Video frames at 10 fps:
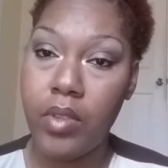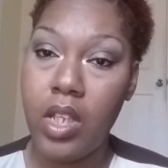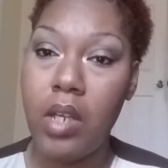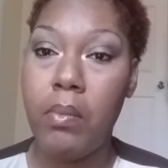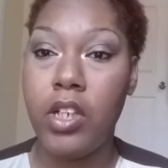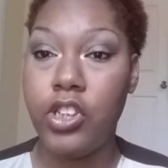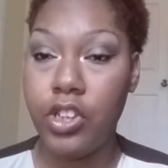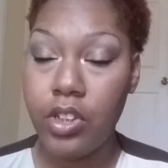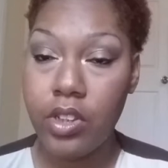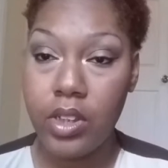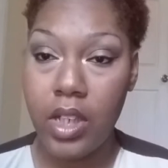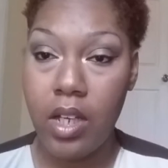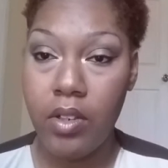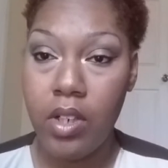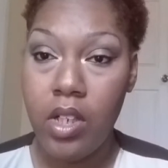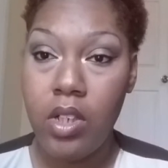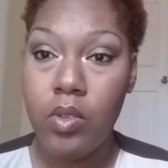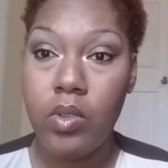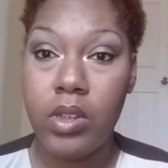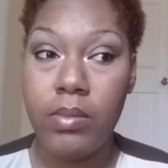keep my sugars down,
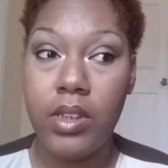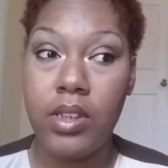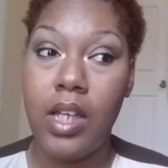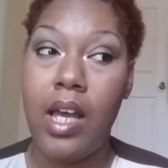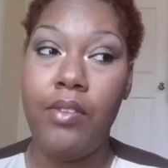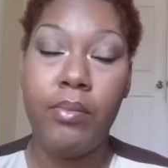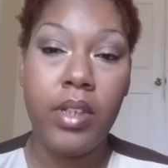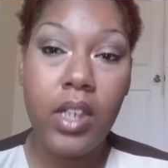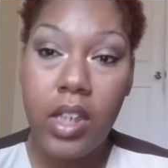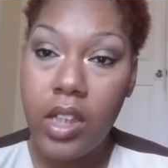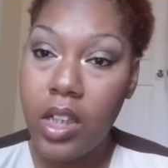which means I haven't been eating